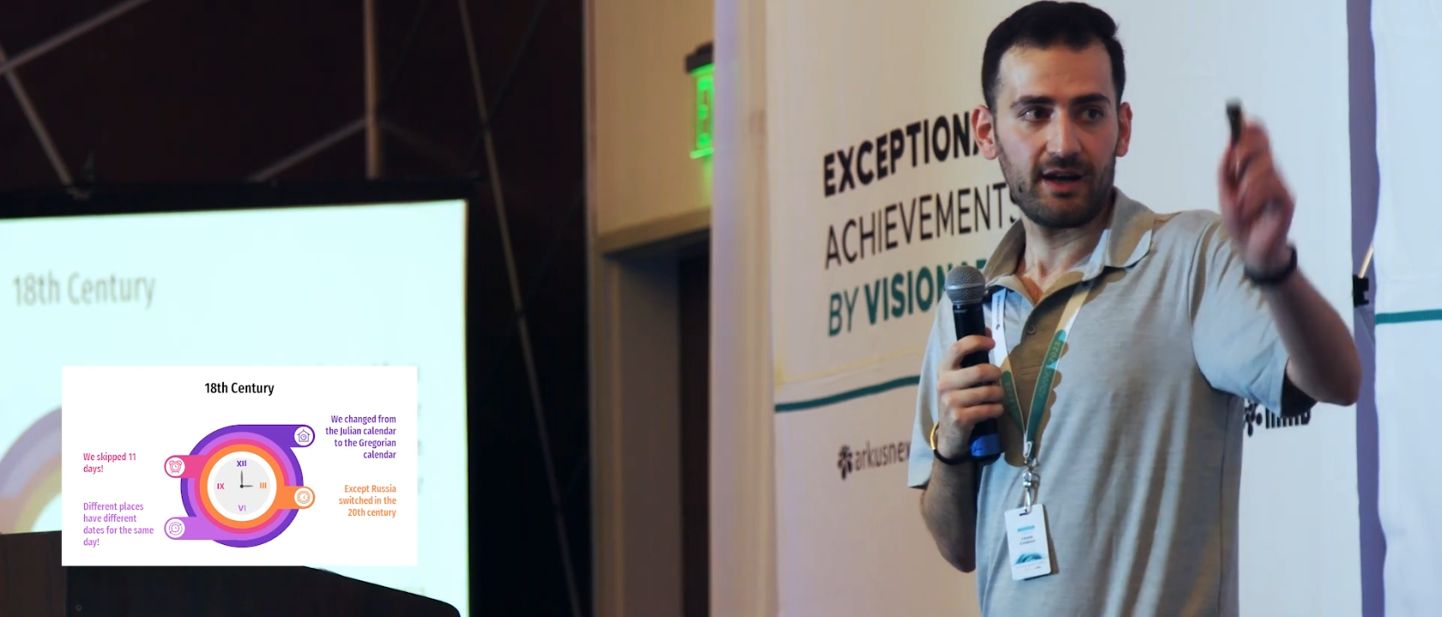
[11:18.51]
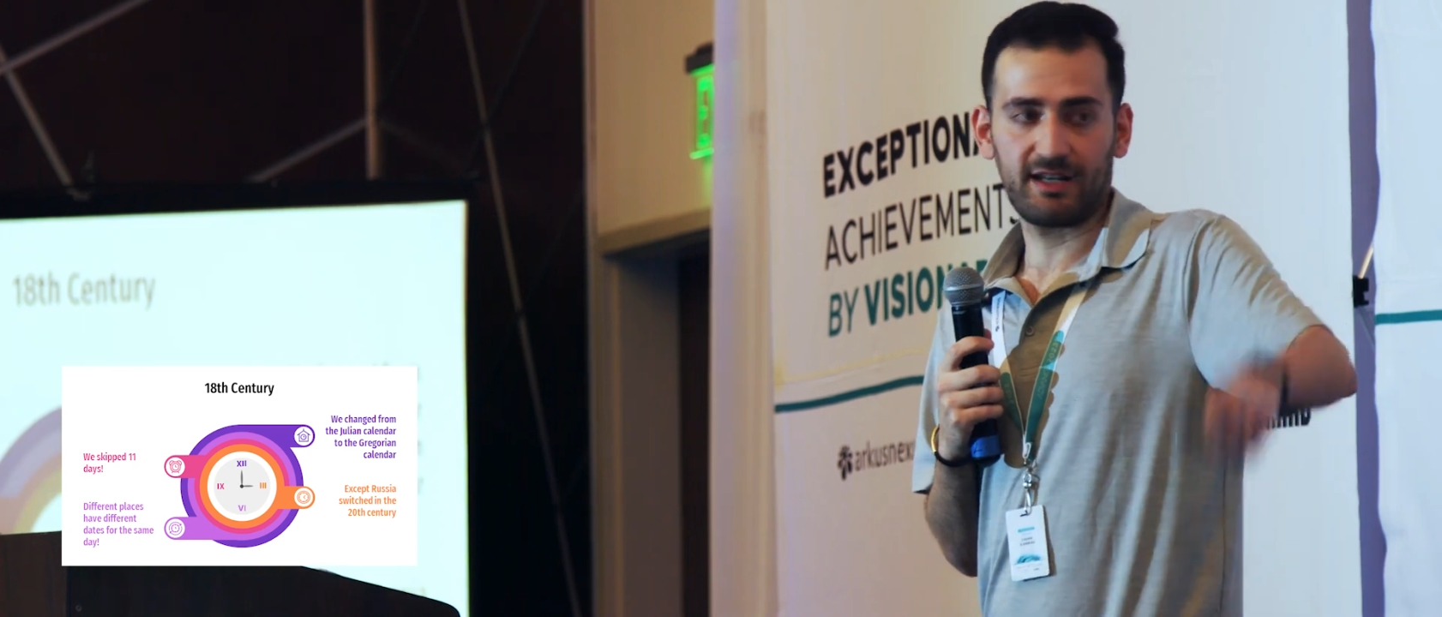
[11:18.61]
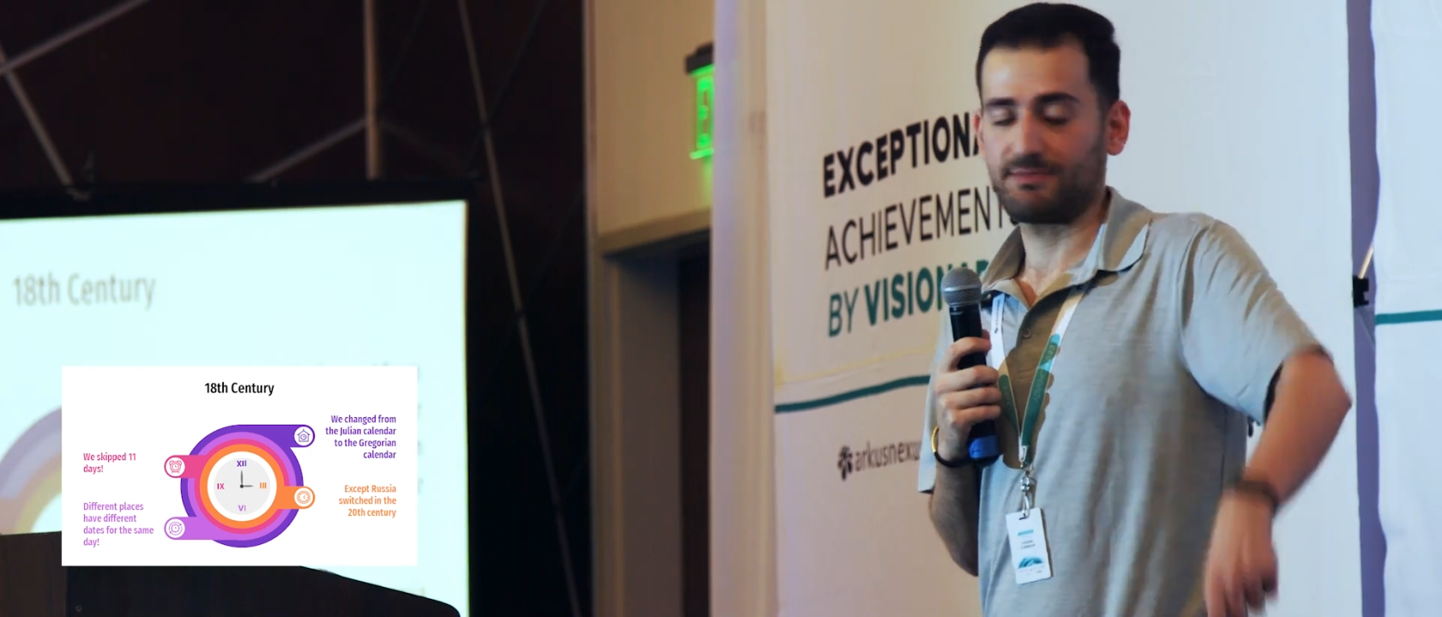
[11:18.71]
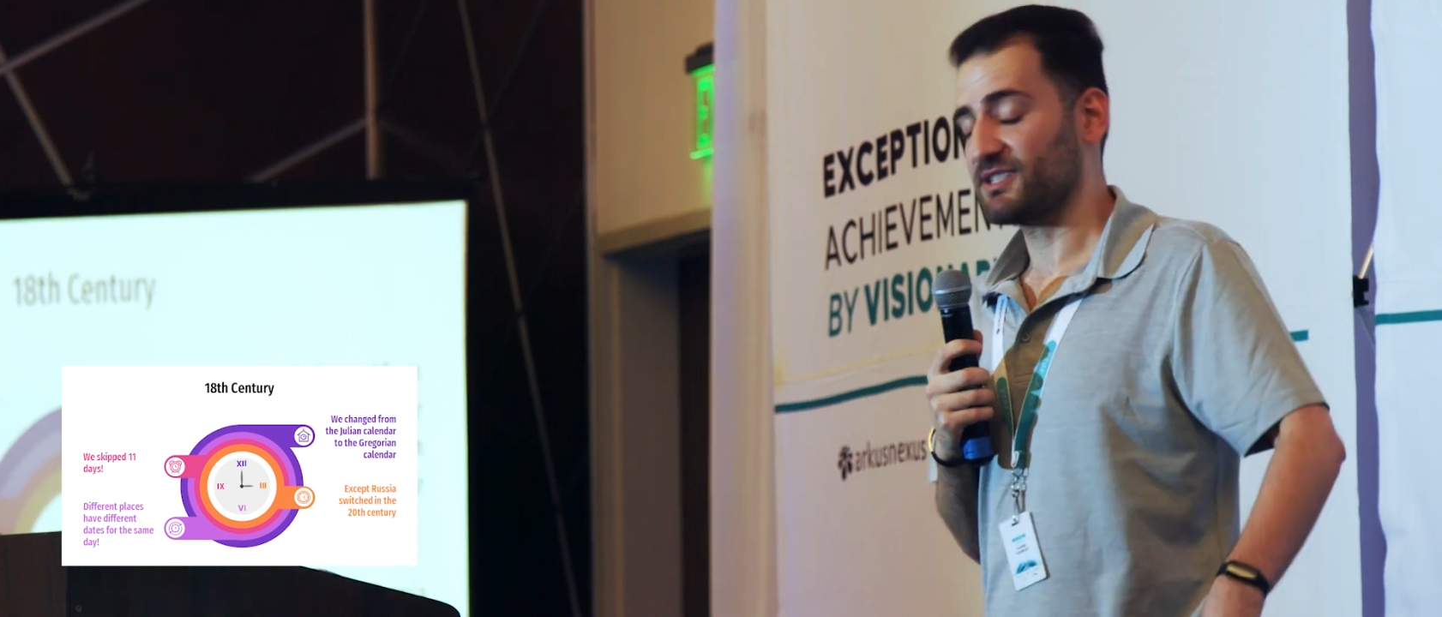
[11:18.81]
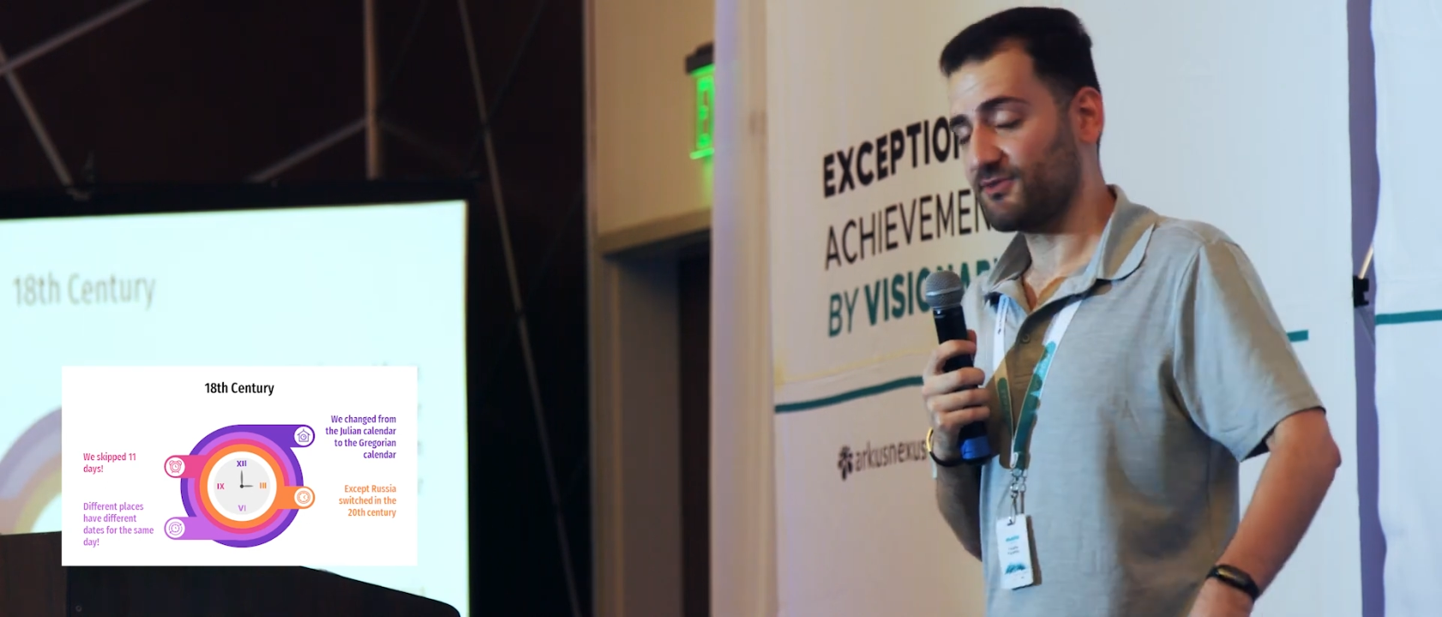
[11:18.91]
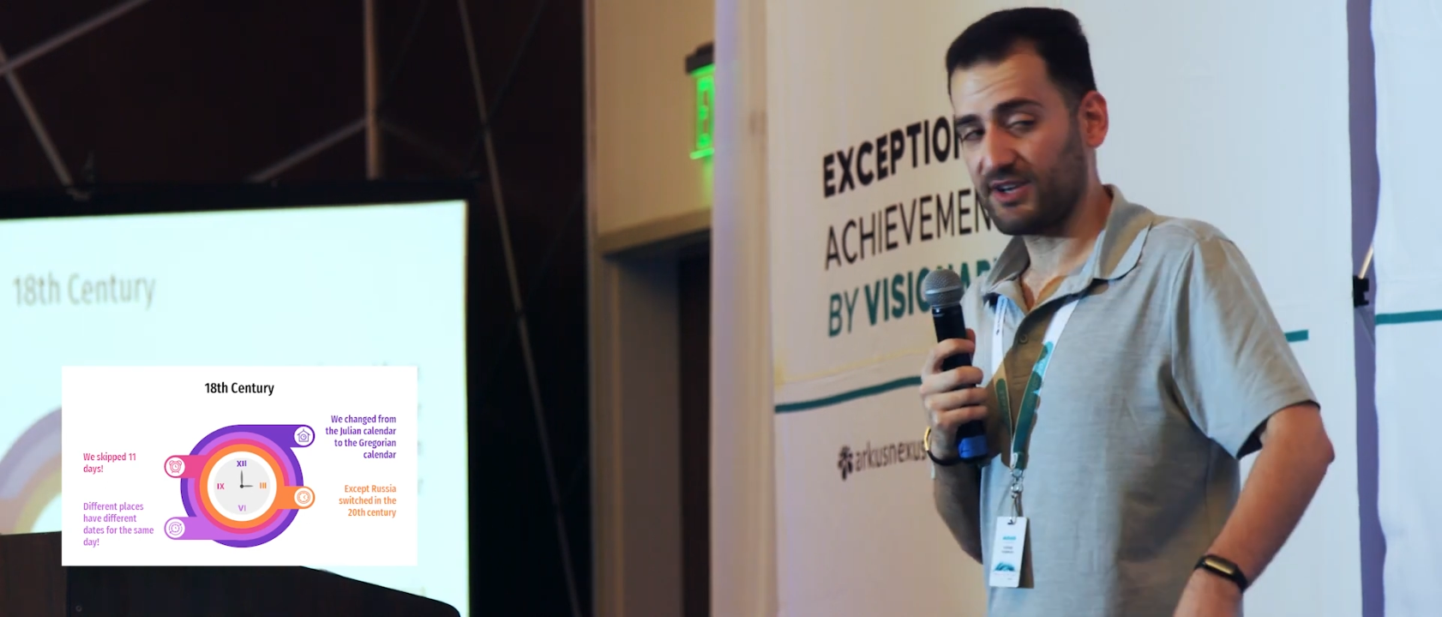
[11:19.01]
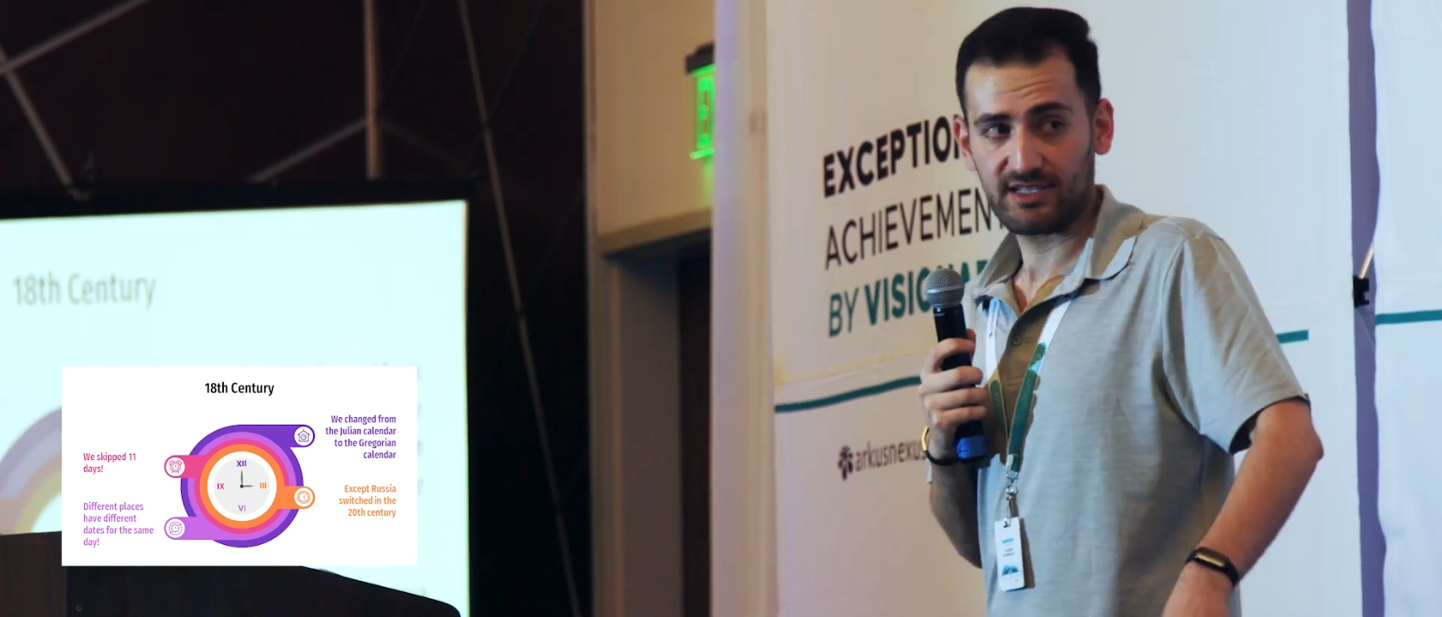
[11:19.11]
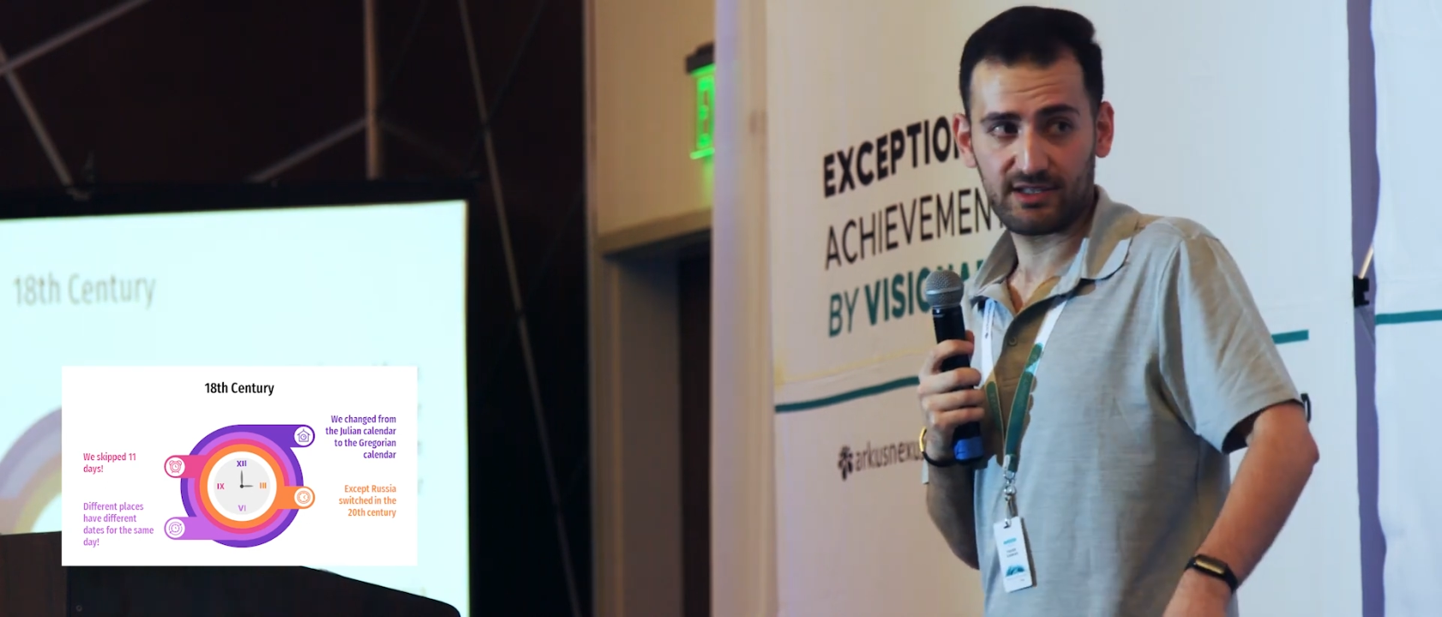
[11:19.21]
specified